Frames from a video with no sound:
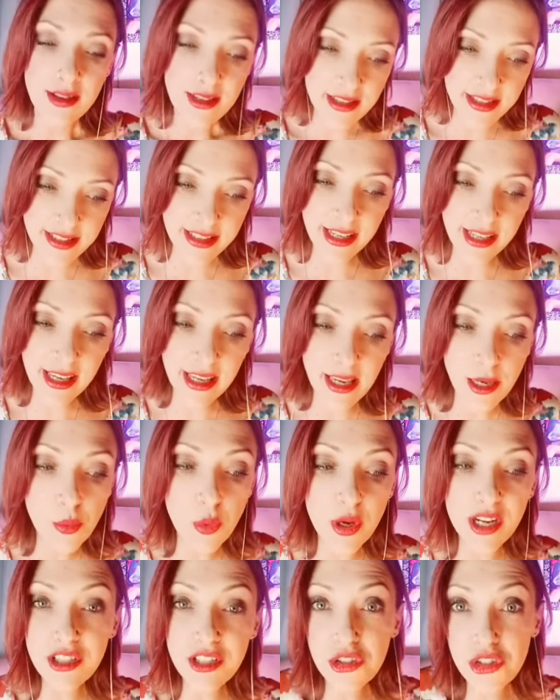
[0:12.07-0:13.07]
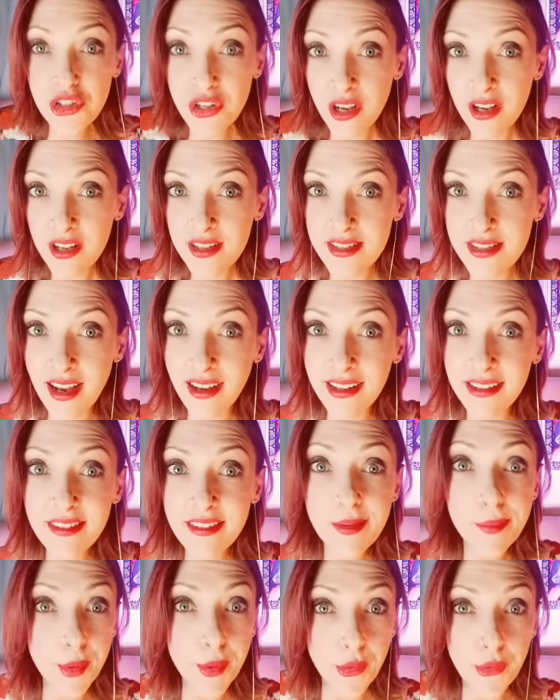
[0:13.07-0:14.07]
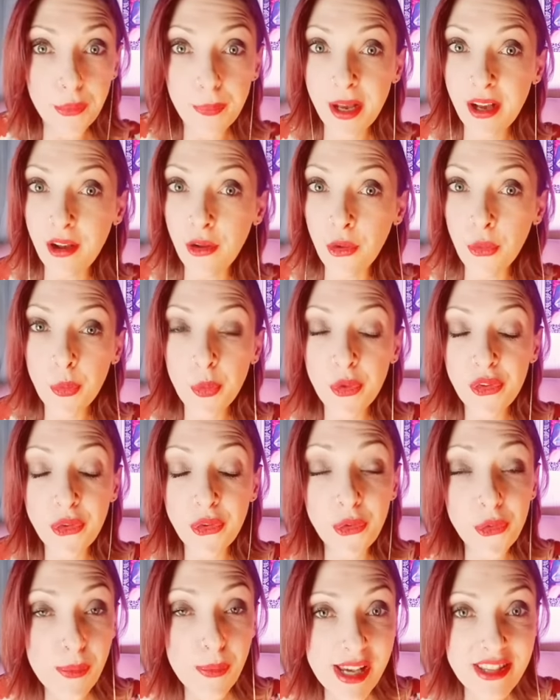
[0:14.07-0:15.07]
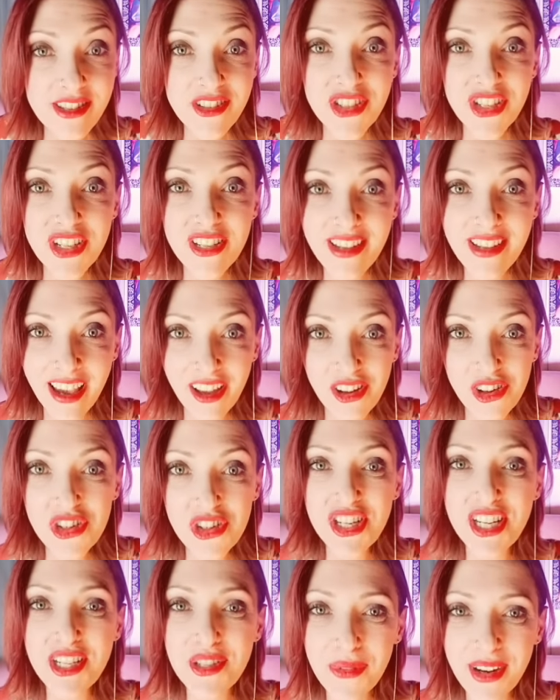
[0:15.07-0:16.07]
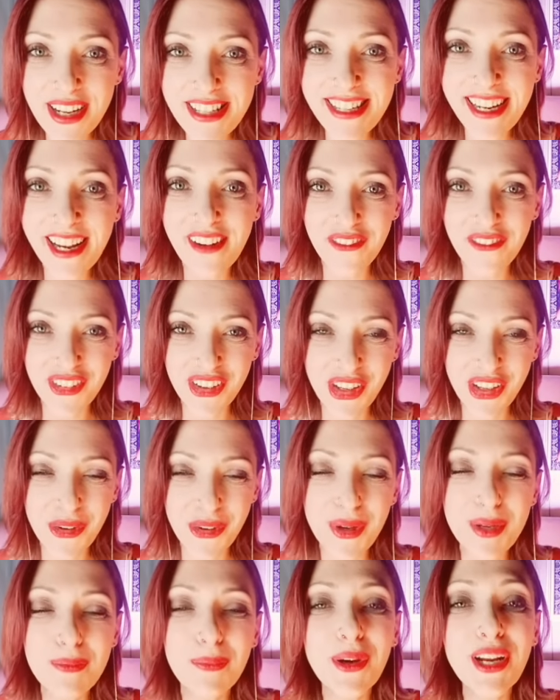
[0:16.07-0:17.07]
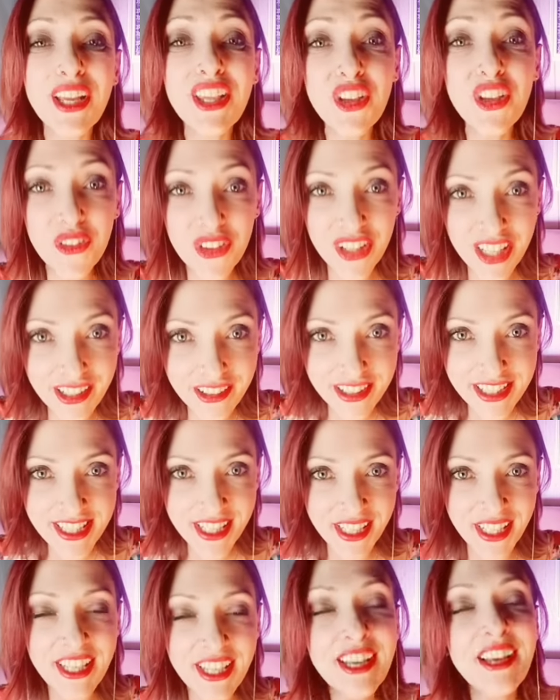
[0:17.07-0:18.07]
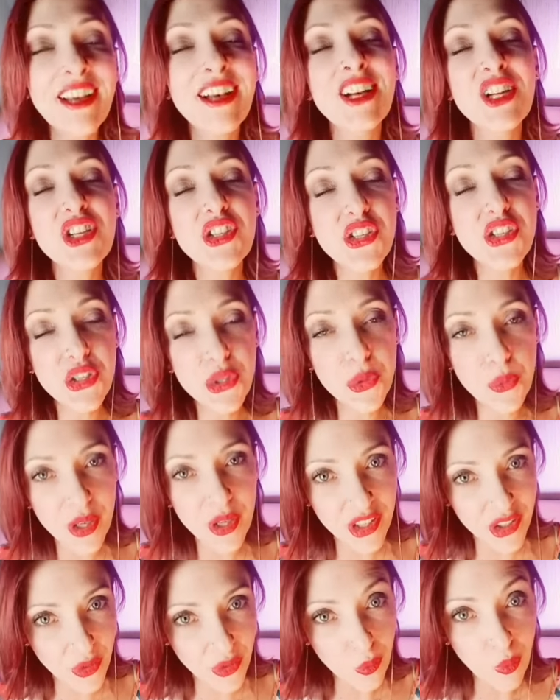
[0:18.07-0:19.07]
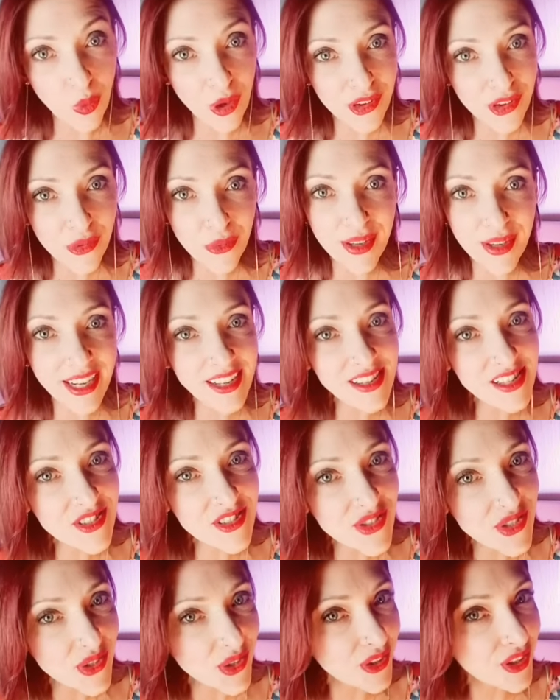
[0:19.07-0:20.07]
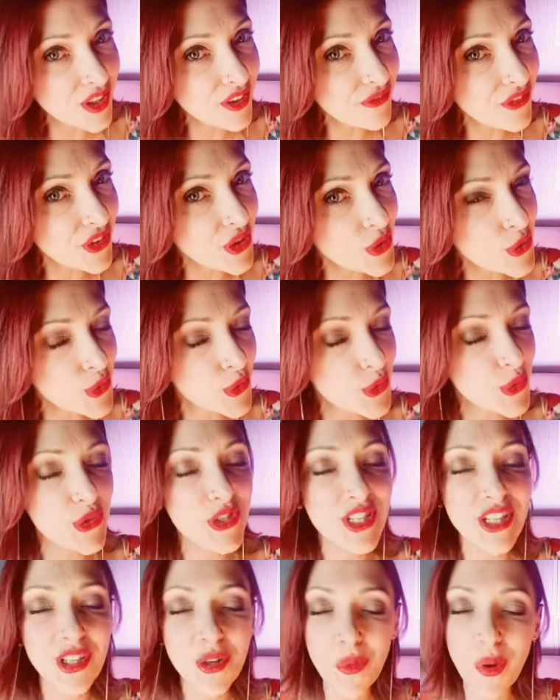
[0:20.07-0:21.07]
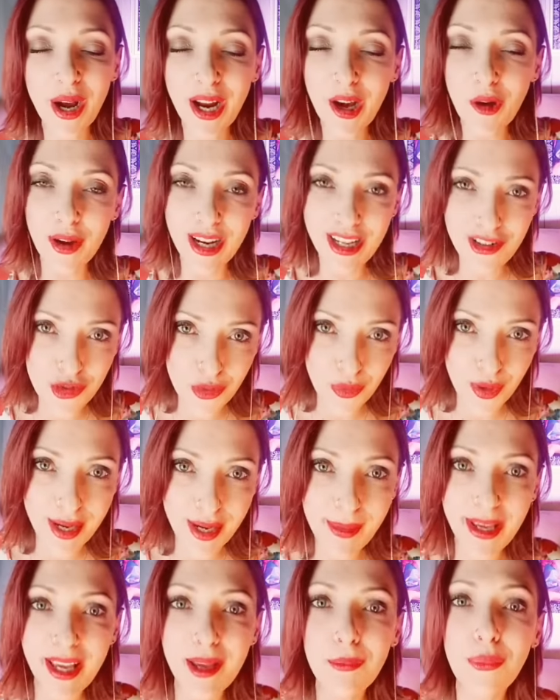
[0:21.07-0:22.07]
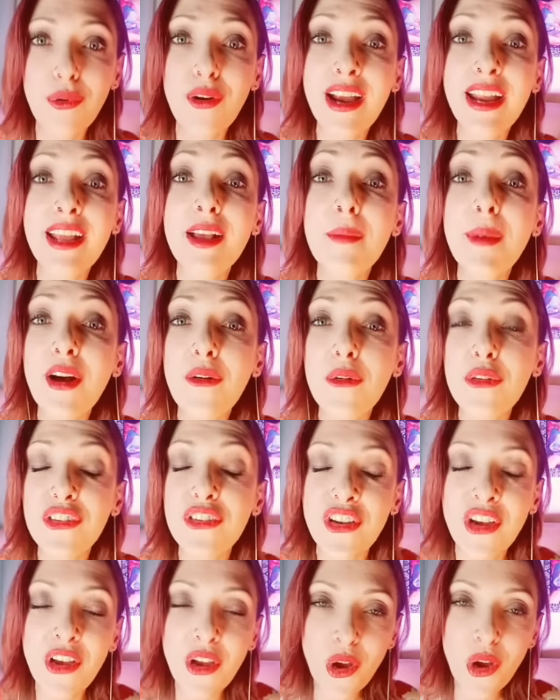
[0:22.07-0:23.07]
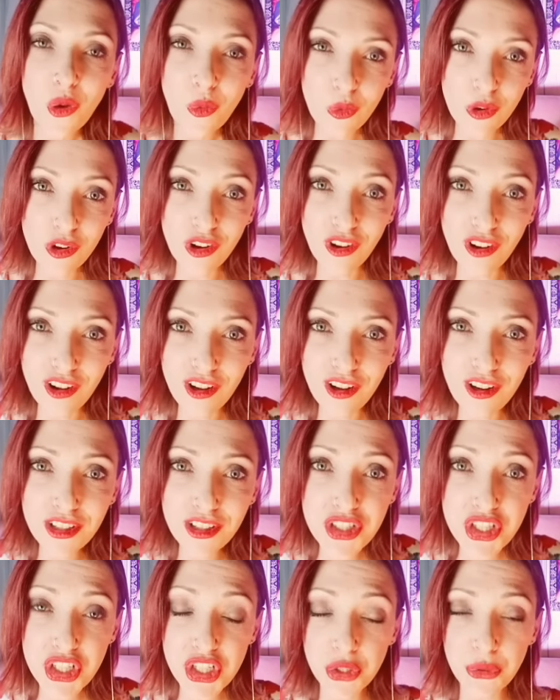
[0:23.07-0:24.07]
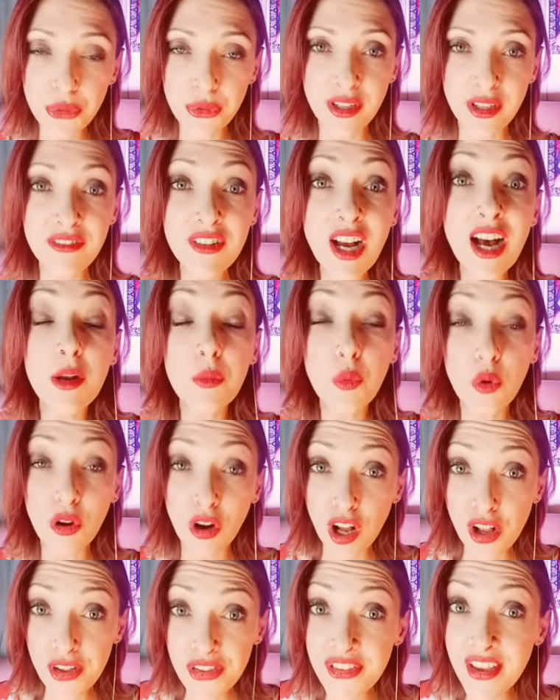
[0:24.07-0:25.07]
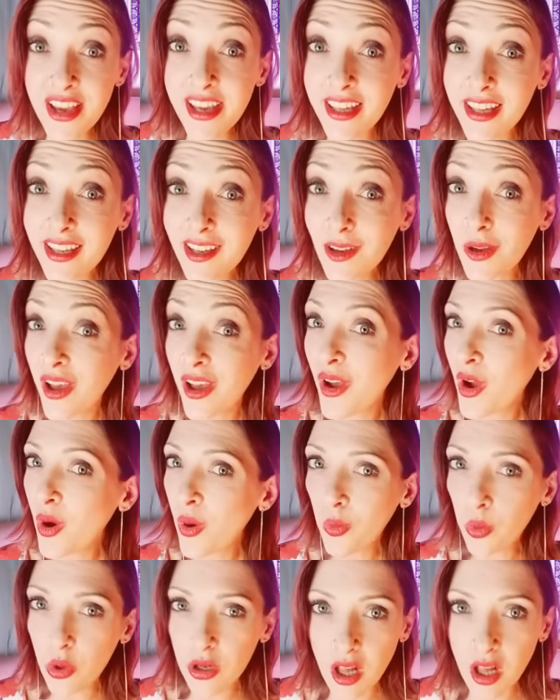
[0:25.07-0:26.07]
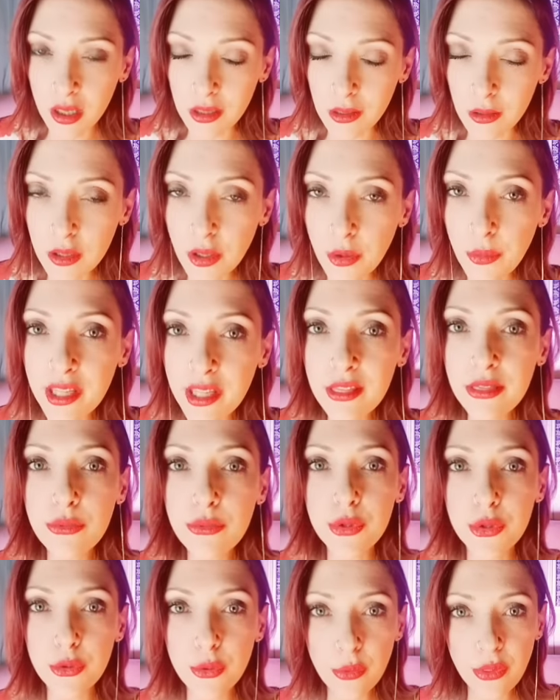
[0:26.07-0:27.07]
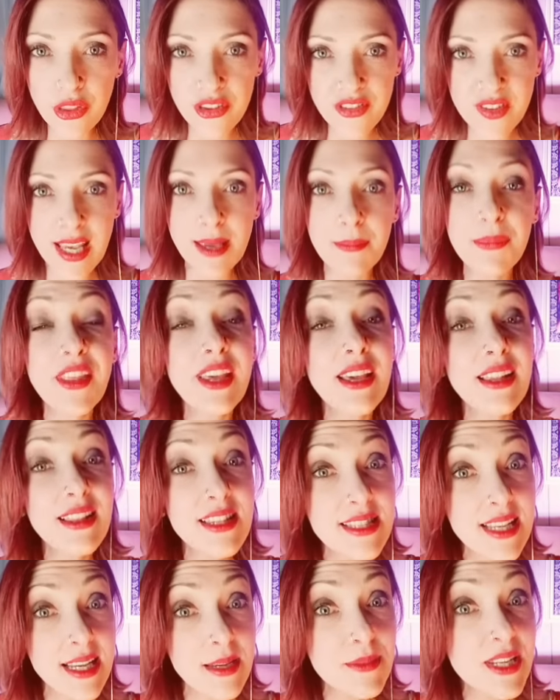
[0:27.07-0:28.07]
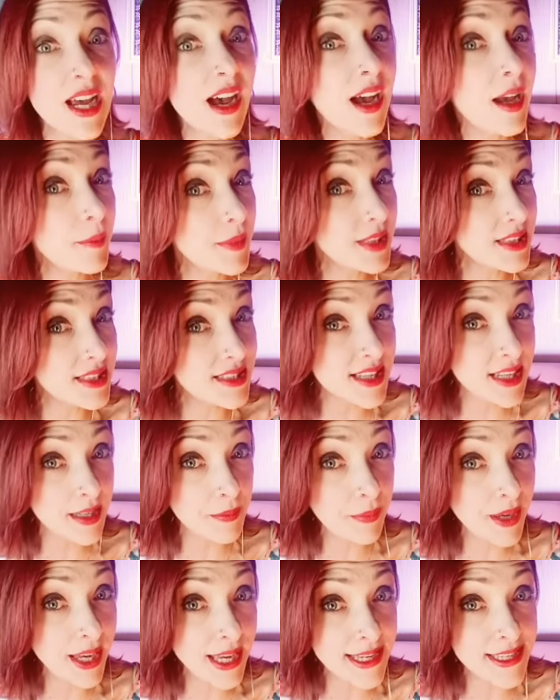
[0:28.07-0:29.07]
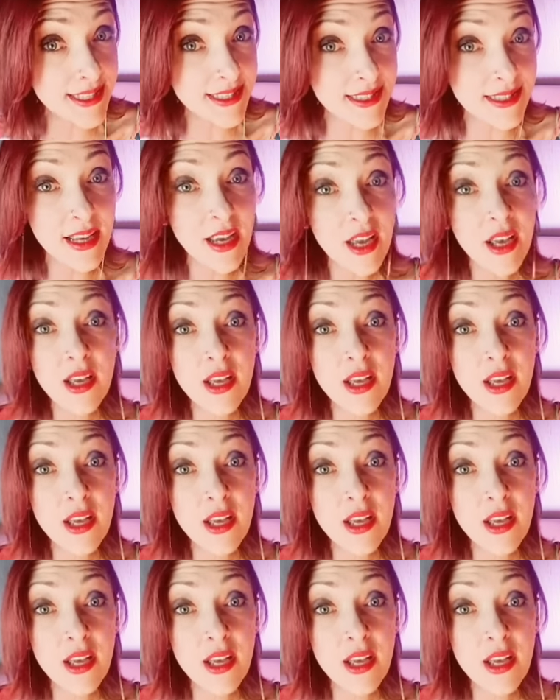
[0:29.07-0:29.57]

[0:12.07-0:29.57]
See which sign symbols, bells, whistles, messages, energies resonate for you and bring you clarity to what you're wondering, concerned, confused, inquiring, dreaming, and praying about. We're all children of God. We're all psychic. We're not all going through the same thing at the same time, at the same pace.